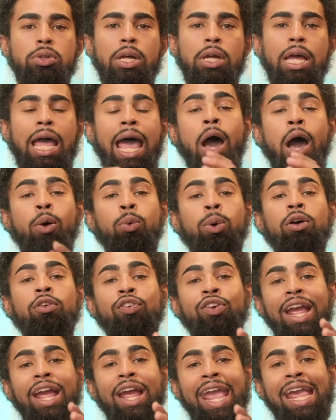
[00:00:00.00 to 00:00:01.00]

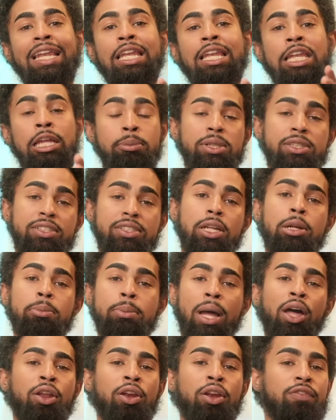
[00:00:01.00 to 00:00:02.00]
however, a limited
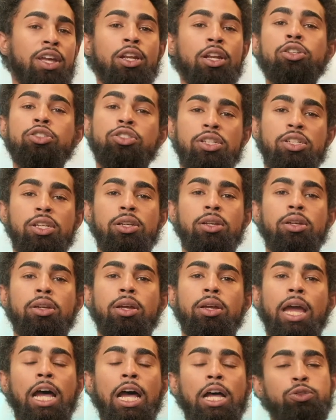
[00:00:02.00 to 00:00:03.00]
amount of energy,
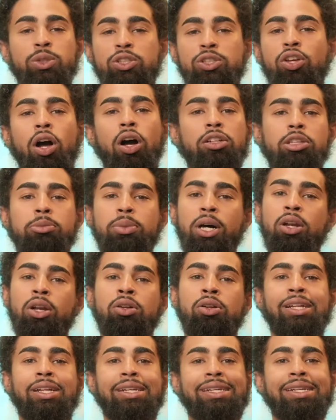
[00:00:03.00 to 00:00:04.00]
as we talked about
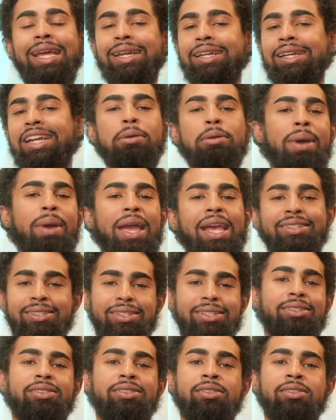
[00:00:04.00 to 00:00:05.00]
on a day to day
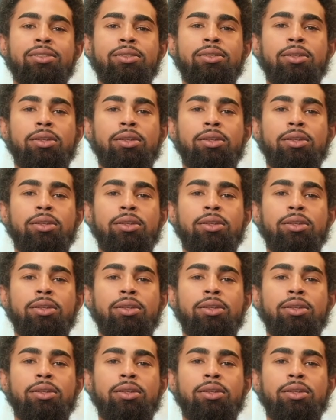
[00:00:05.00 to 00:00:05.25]
basis,